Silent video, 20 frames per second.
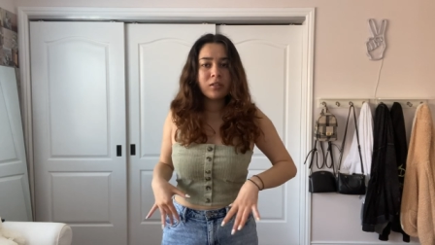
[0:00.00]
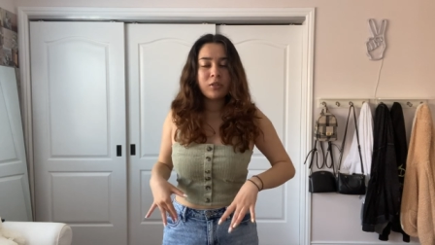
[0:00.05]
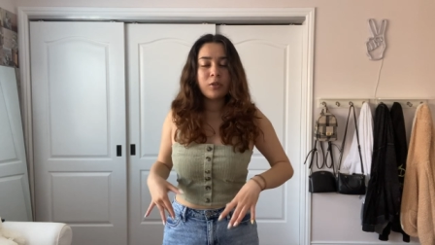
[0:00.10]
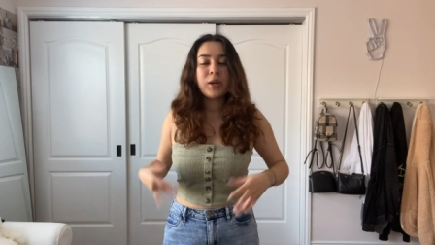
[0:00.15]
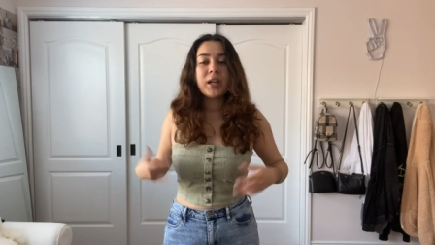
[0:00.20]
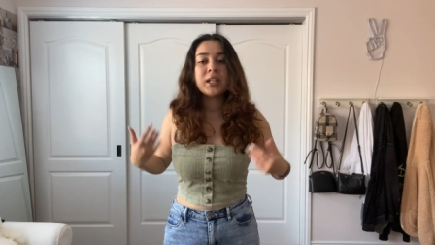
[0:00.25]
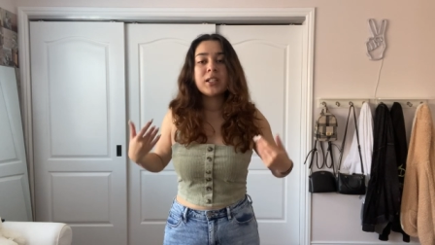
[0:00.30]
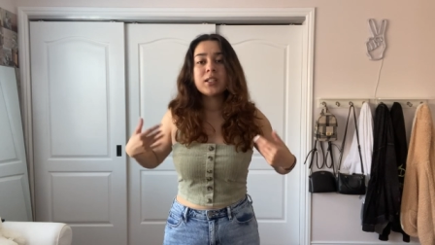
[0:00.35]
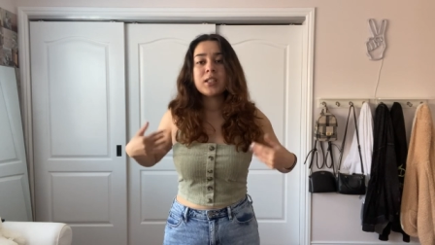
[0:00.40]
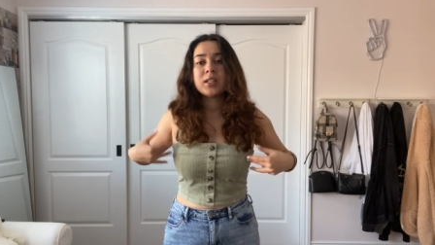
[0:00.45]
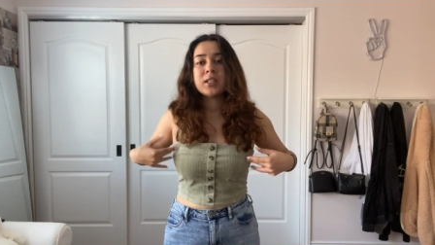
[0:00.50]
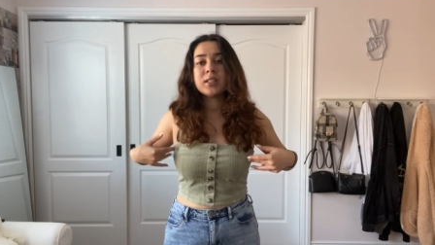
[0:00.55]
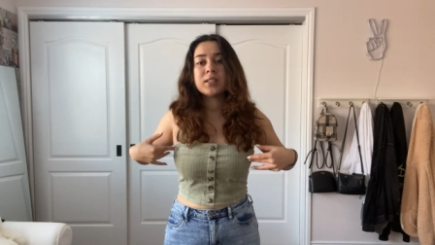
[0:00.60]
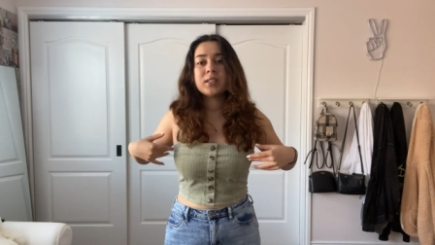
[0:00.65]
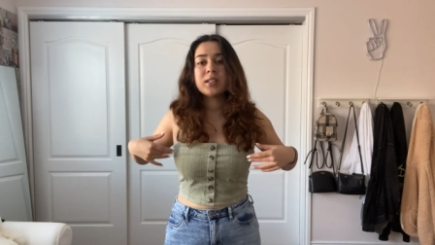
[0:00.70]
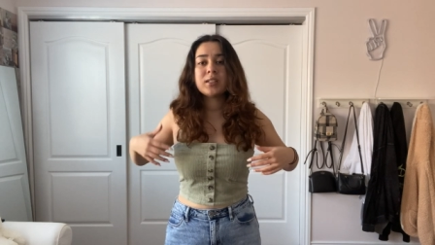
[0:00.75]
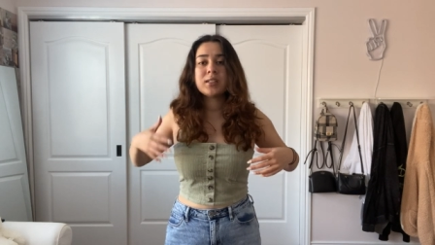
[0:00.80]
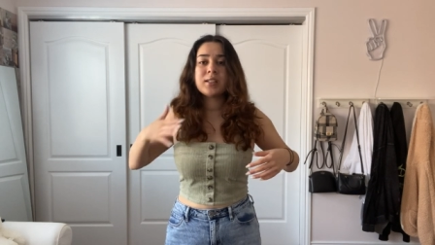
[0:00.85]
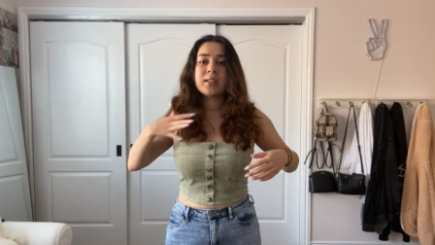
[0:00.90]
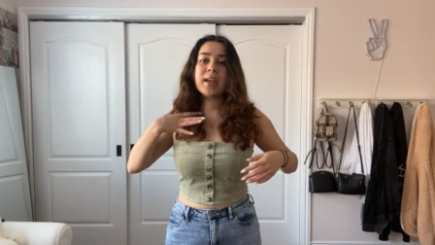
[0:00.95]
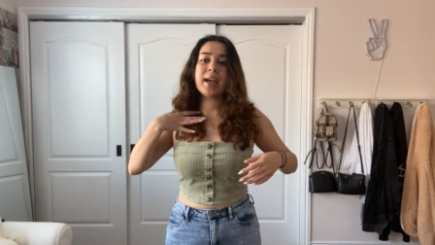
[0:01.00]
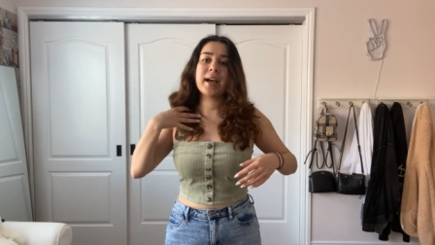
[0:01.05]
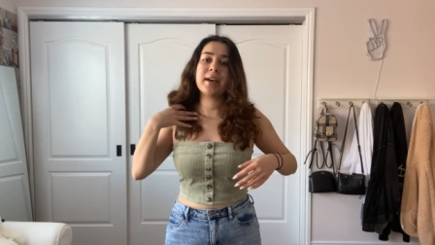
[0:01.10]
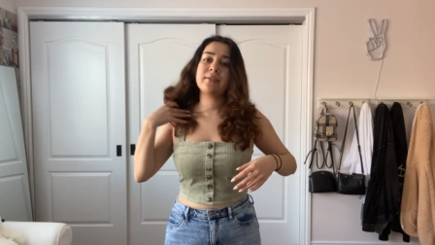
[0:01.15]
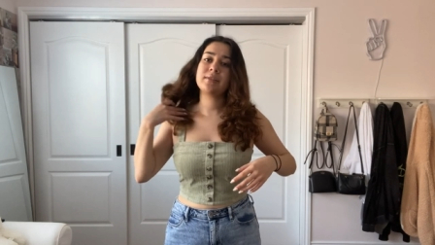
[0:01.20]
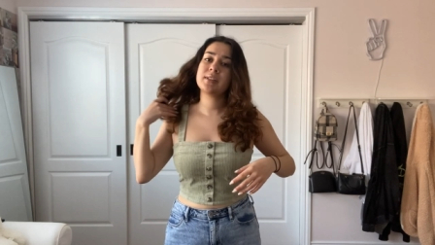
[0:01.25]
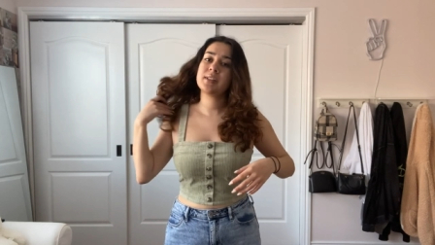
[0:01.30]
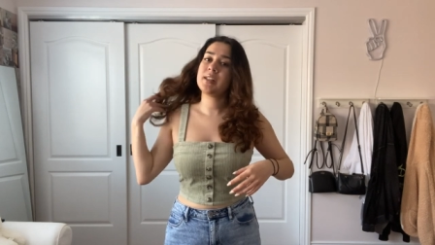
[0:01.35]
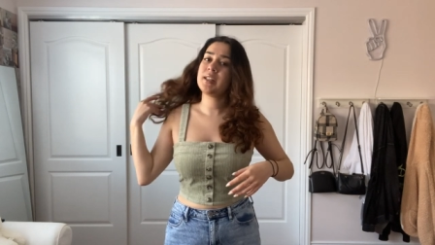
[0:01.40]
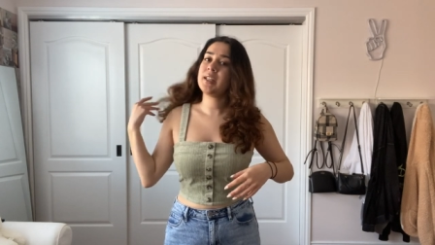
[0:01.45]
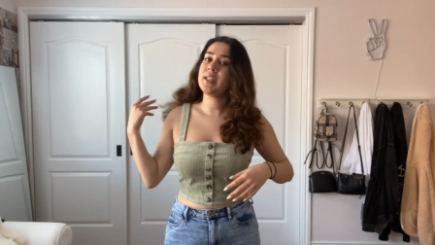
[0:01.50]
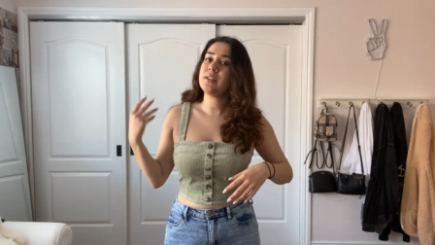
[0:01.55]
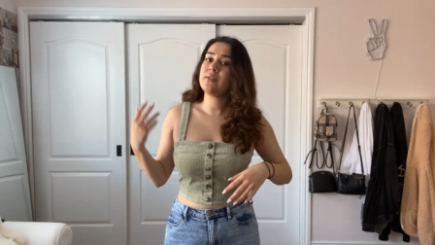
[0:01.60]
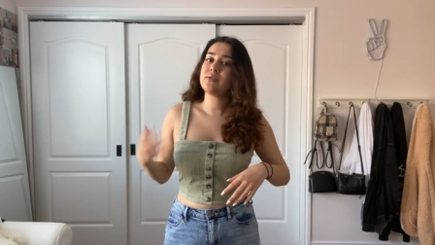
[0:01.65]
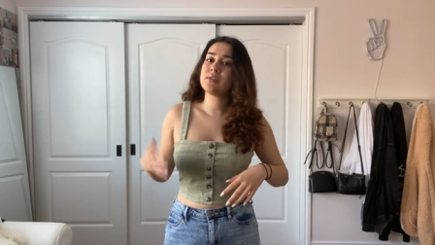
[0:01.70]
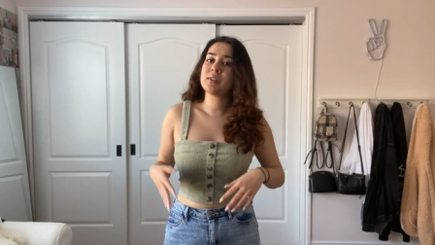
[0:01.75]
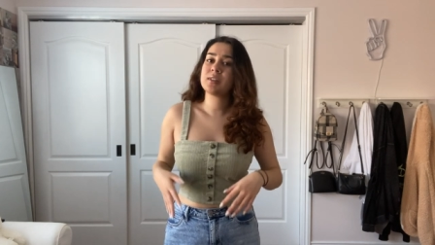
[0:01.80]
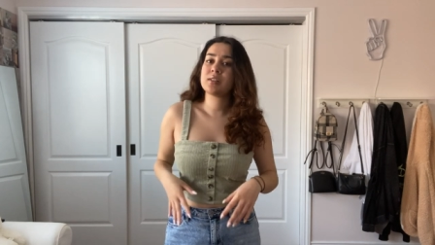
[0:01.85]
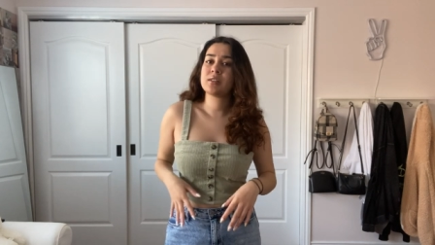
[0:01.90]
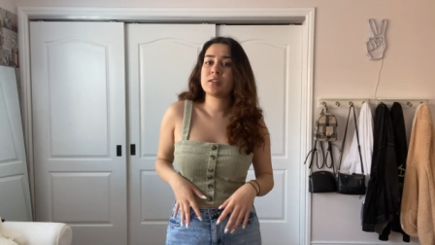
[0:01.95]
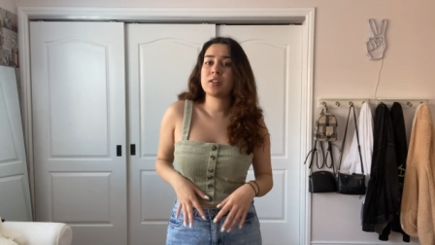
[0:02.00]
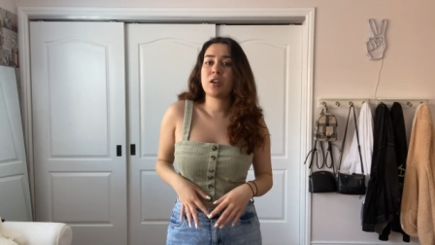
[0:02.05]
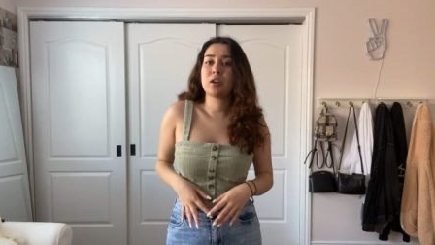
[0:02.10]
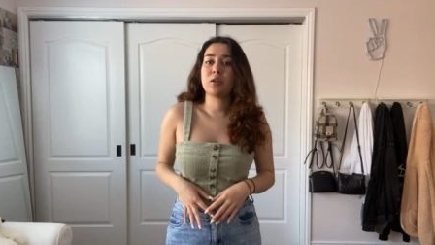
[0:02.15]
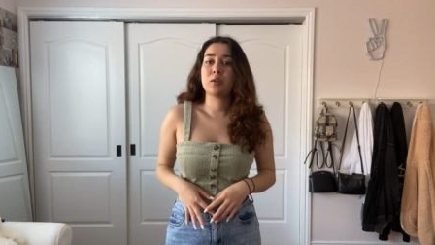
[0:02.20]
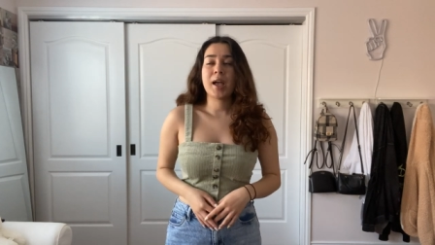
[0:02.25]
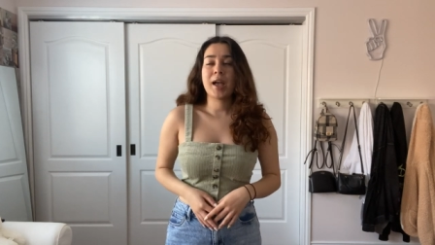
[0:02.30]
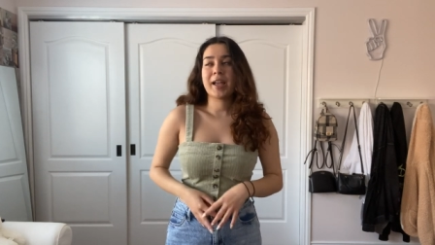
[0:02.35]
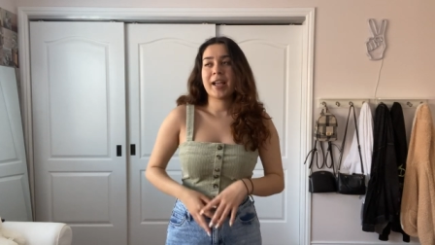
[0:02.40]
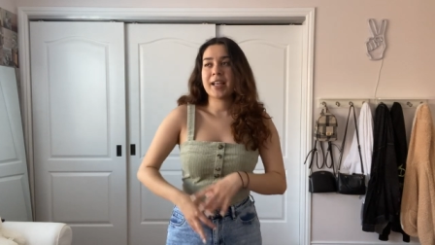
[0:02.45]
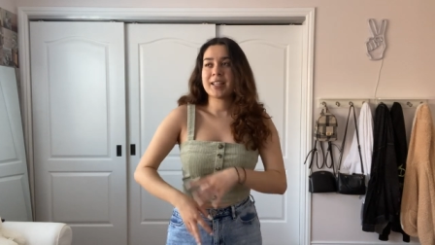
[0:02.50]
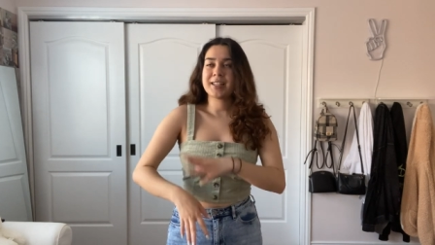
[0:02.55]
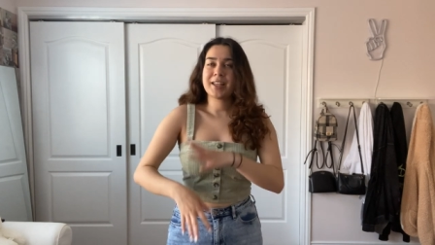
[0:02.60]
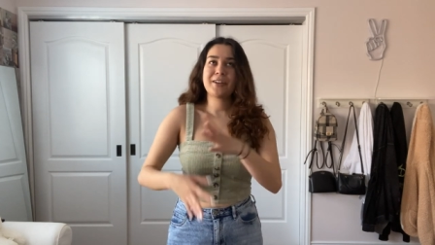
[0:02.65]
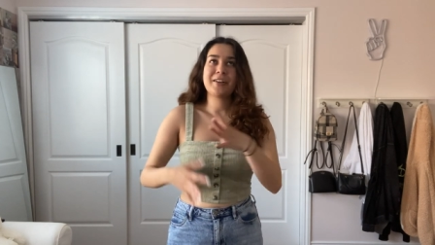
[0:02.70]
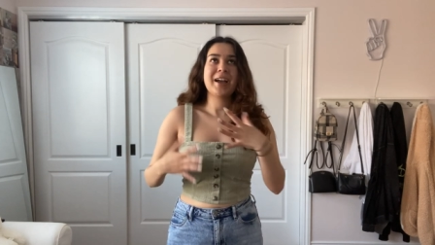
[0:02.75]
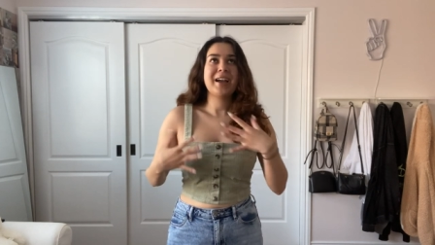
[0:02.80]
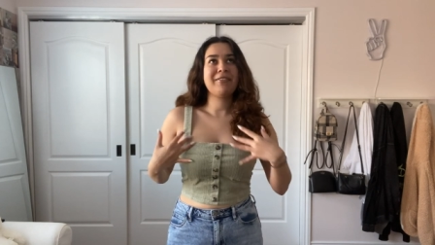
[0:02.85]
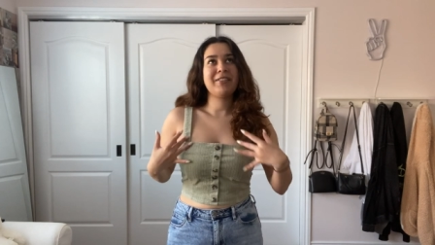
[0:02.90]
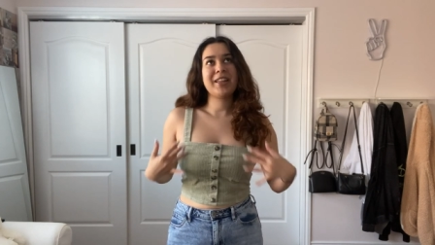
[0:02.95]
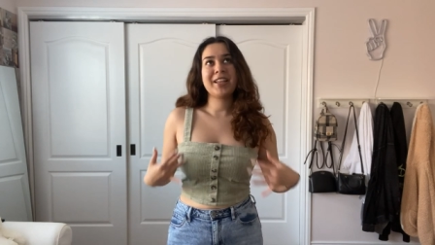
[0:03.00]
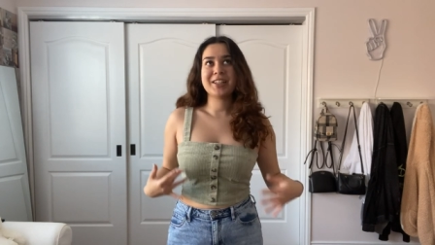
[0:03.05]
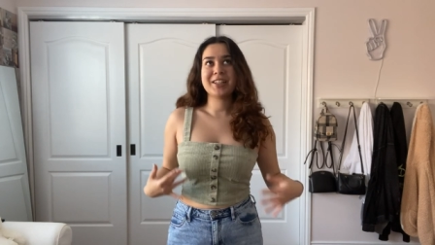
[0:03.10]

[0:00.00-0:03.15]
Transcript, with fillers: Granted, this doesn't have sleeves, so I guess I don't have that